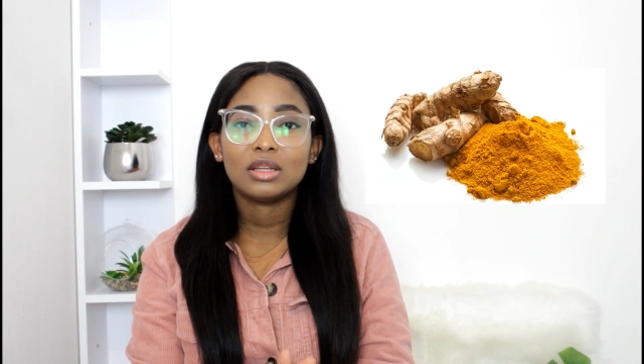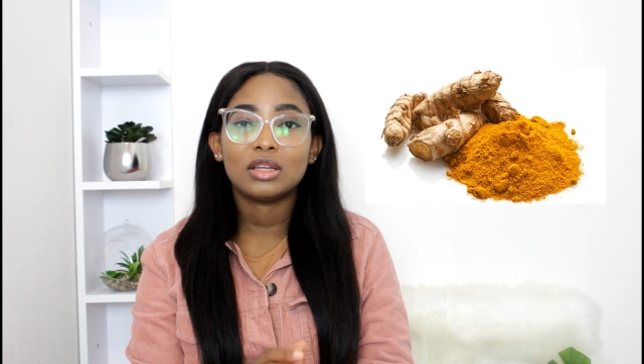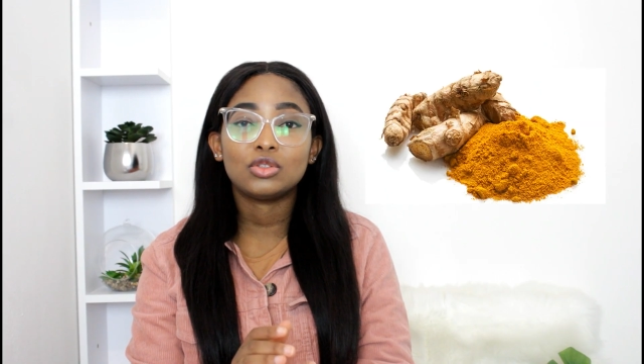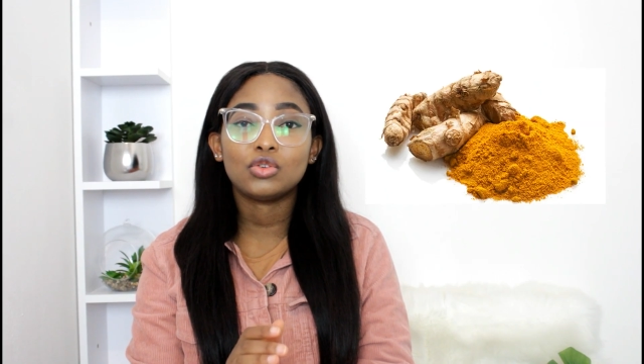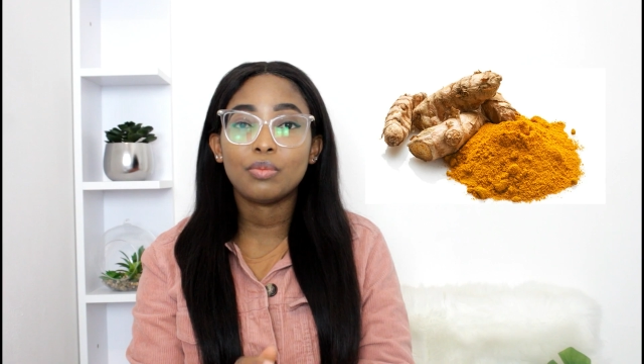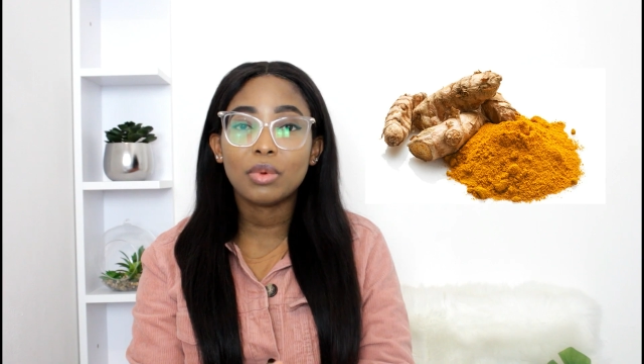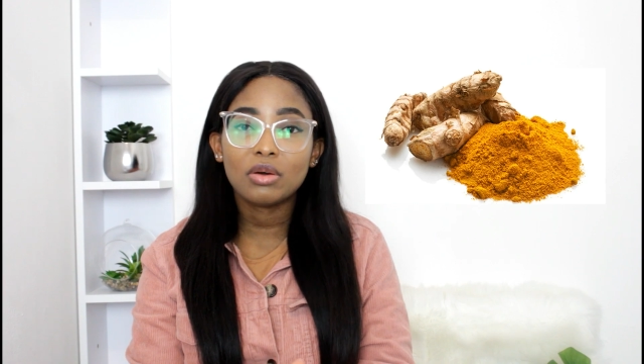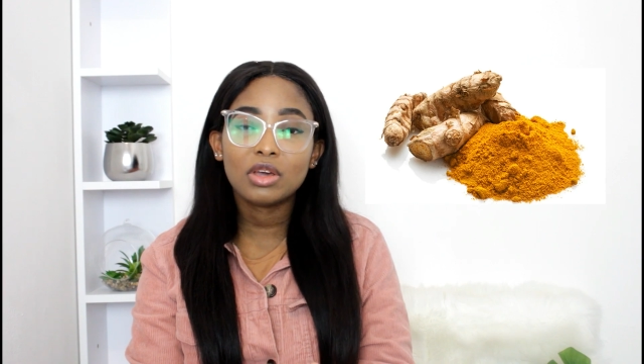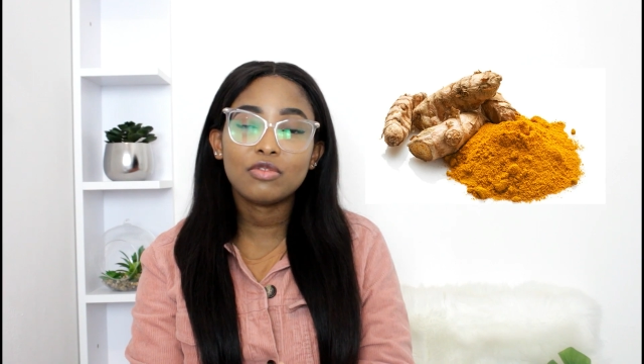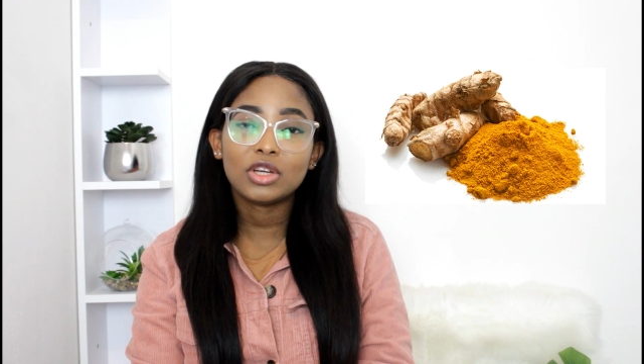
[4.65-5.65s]
The
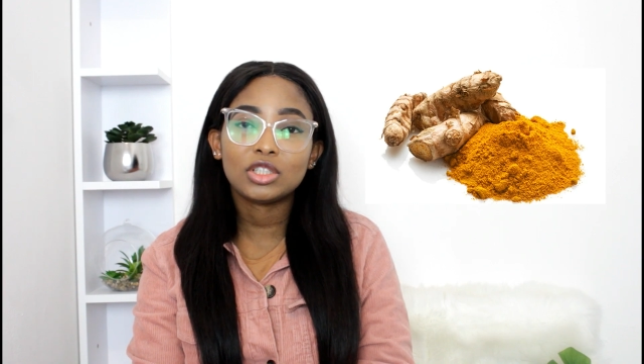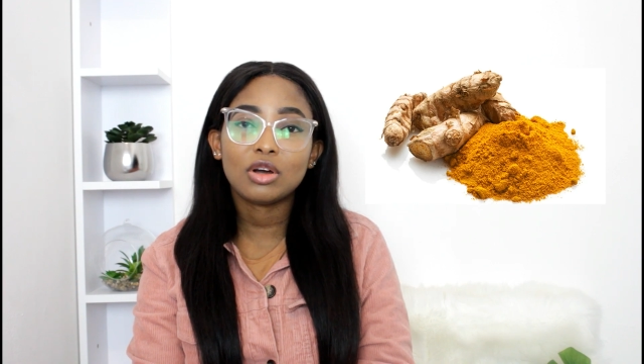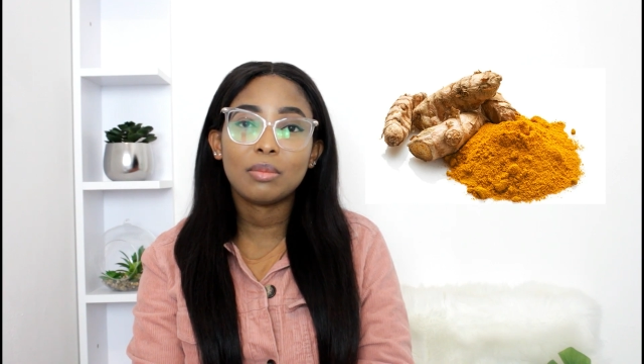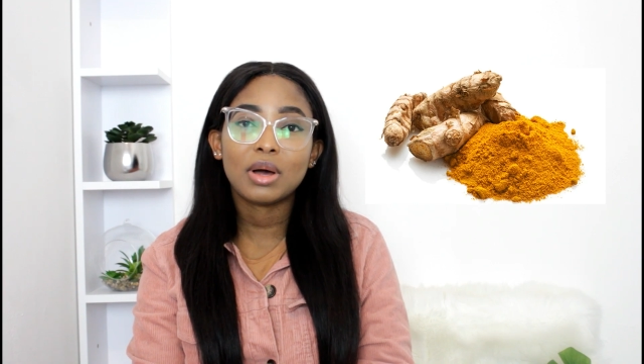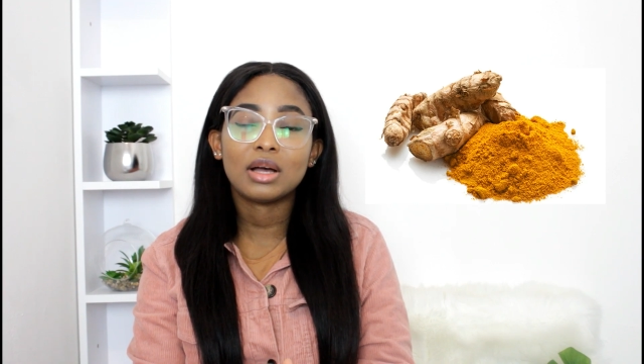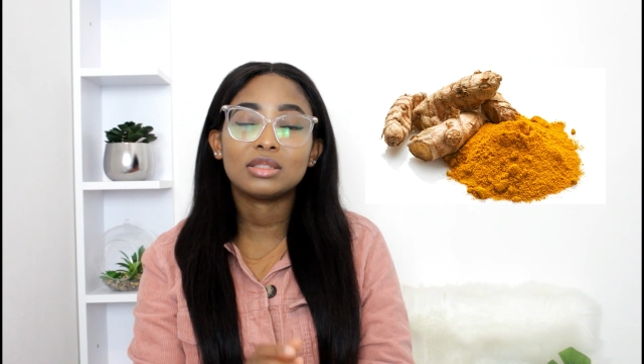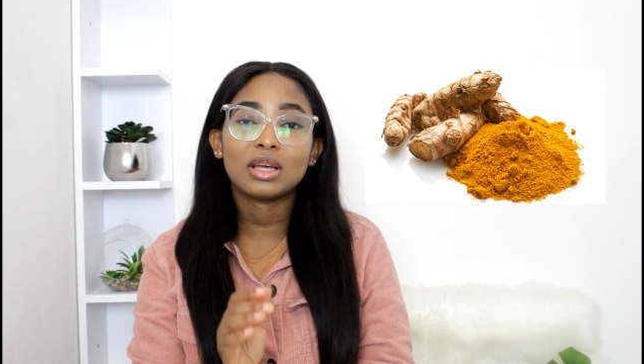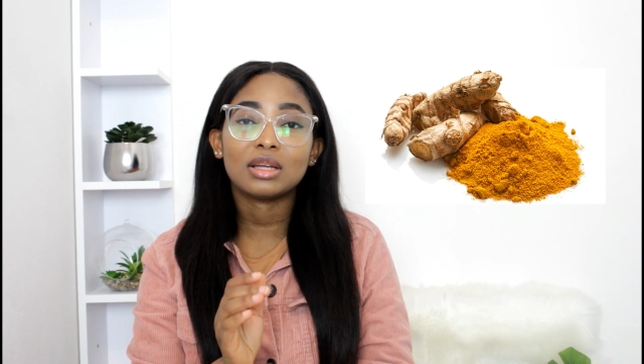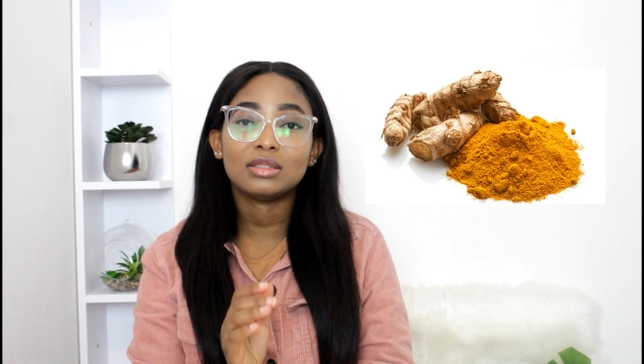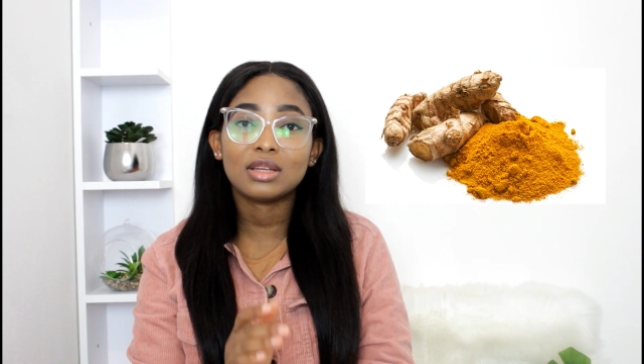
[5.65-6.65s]
turmeric facial
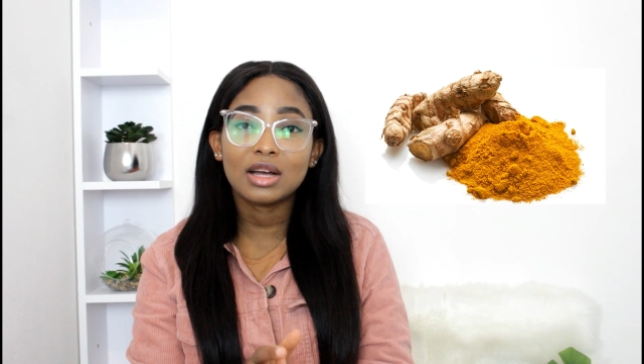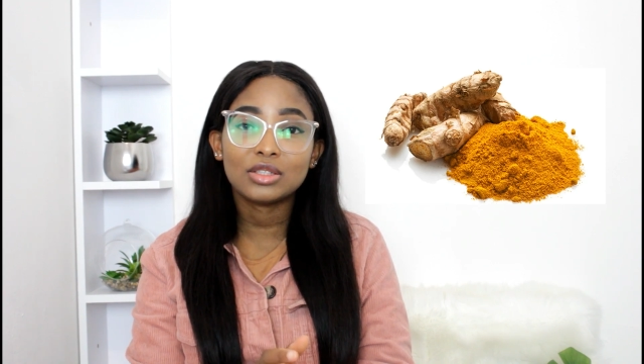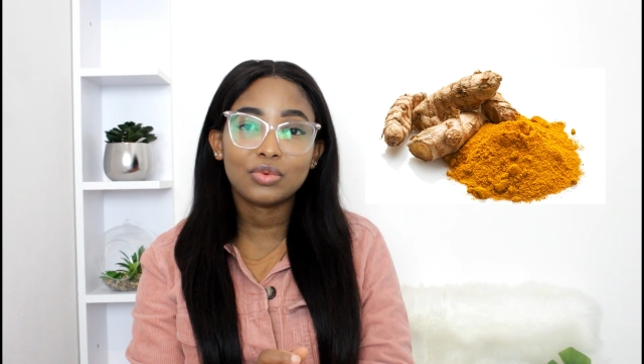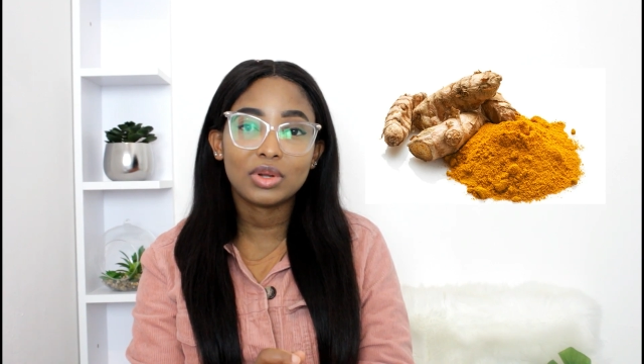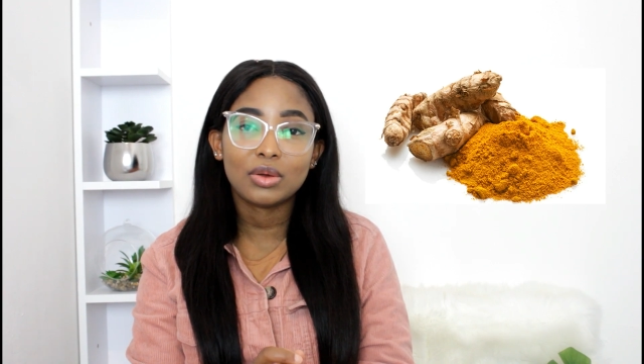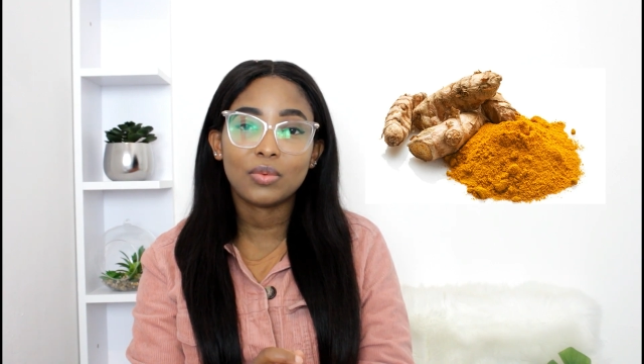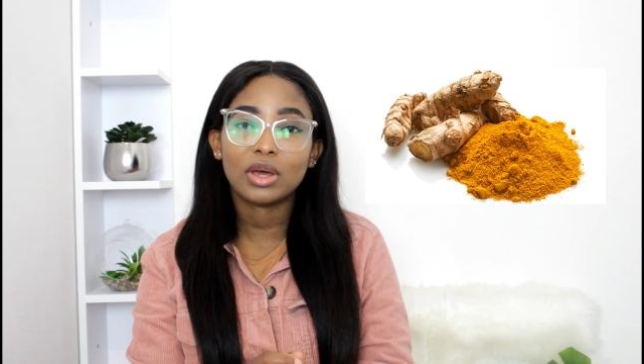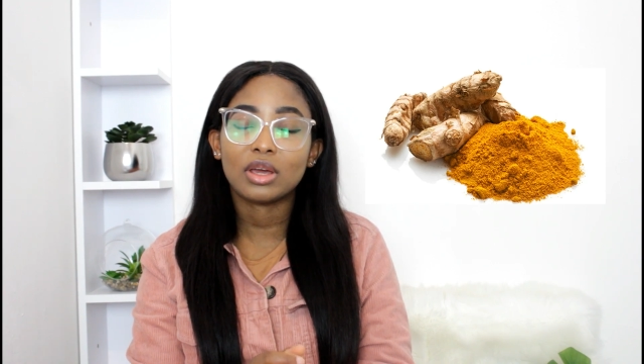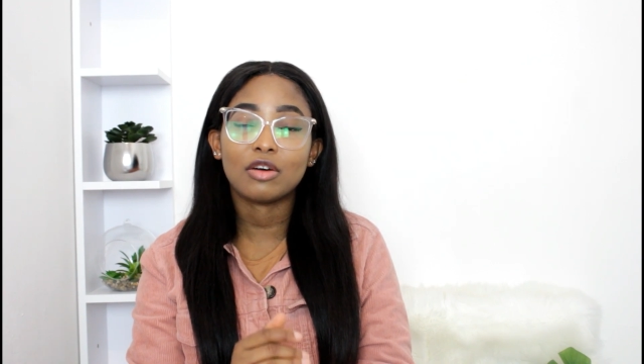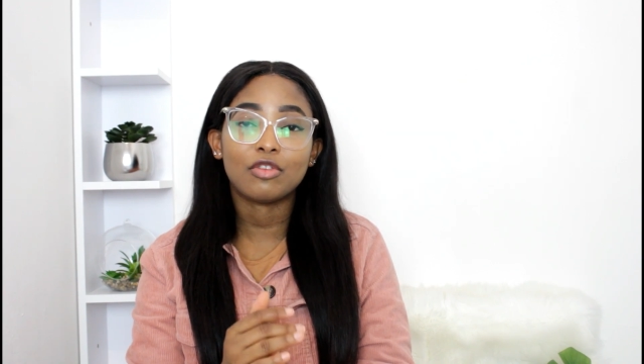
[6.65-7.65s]
mask does really
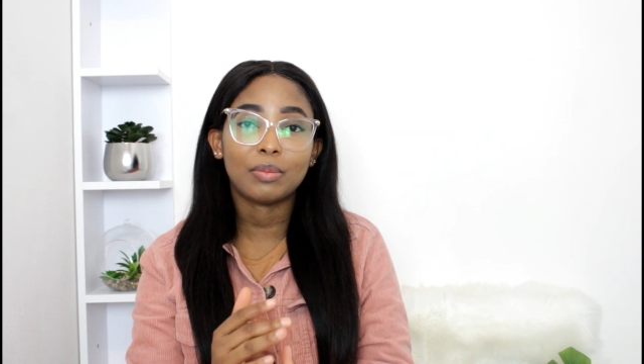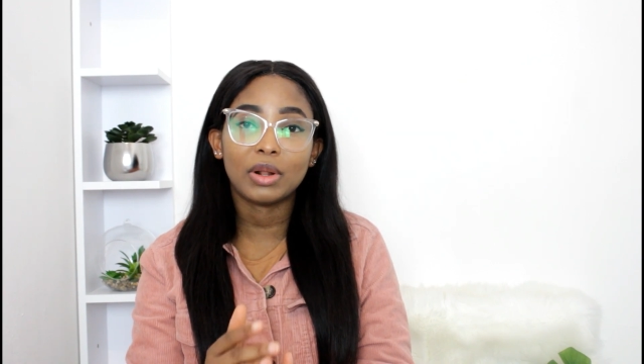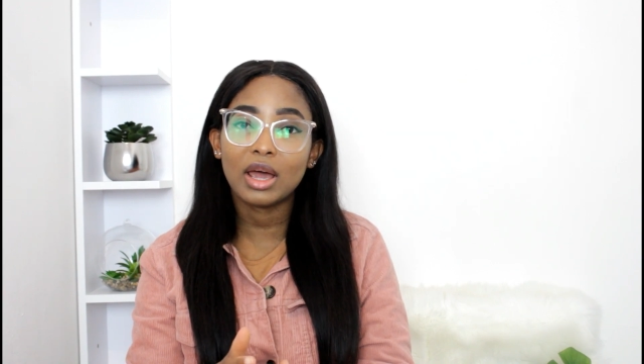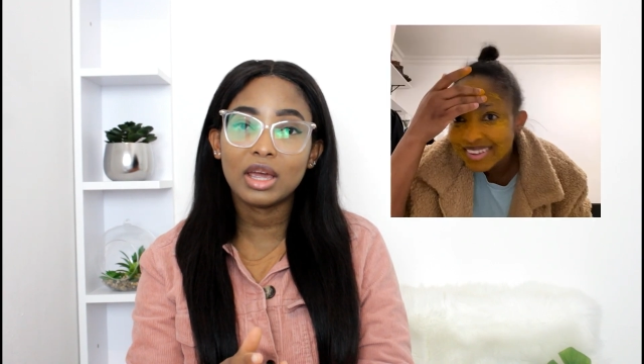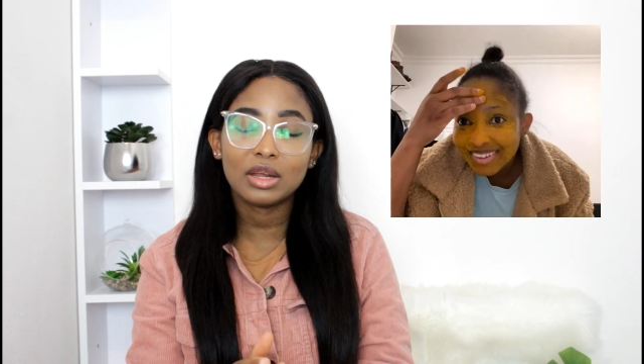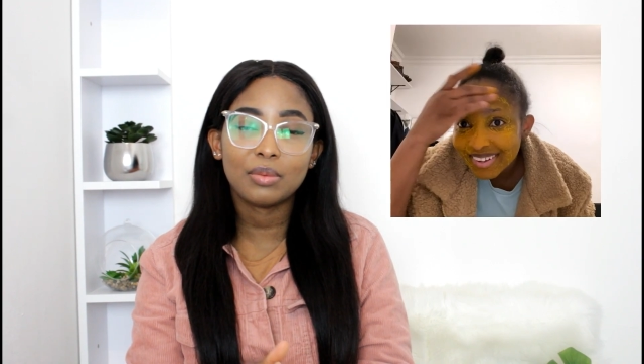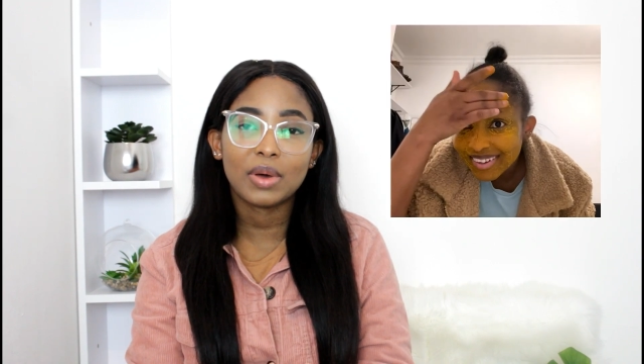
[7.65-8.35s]
work. I've applied it